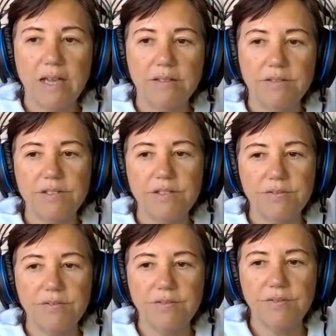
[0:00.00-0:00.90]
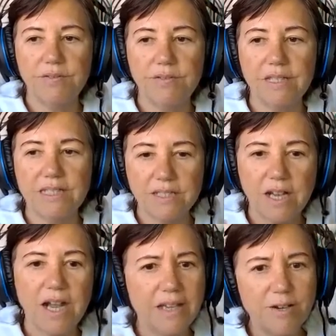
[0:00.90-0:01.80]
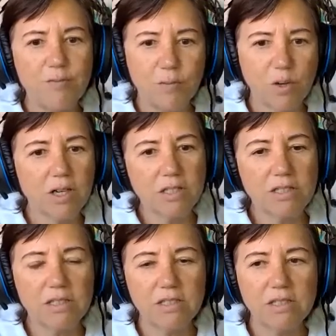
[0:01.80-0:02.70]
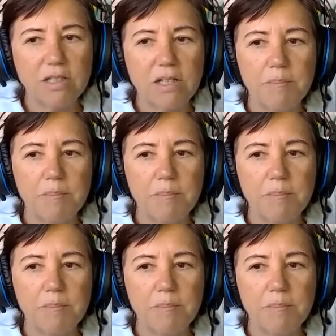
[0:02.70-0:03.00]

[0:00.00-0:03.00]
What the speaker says: And it kind of worked,